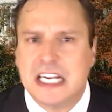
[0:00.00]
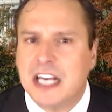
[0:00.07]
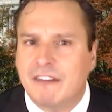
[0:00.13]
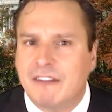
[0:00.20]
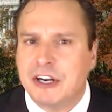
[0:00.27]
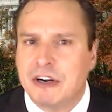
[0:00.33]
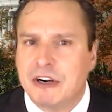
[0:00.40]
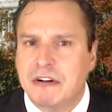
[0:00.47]

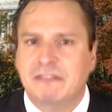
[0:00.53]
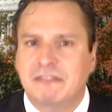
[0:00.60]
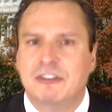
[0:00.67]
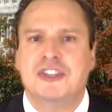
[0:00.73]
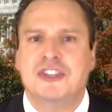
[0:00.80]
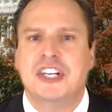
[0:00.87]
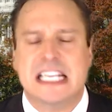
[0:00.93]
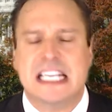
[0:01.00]
governor of
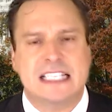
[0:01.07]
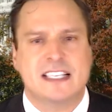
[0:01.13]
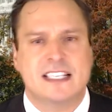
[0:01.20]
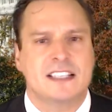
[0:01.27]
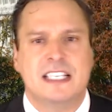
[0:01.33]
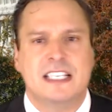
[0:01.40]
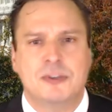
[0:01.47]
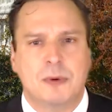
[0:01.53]
Virginia in
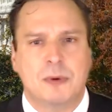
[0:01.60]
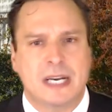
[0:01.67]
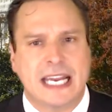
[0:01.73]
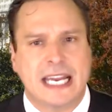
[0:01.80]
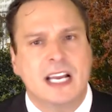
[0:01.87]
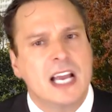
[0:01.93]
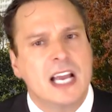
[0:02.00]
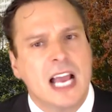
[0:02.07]

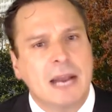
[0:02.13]
1628,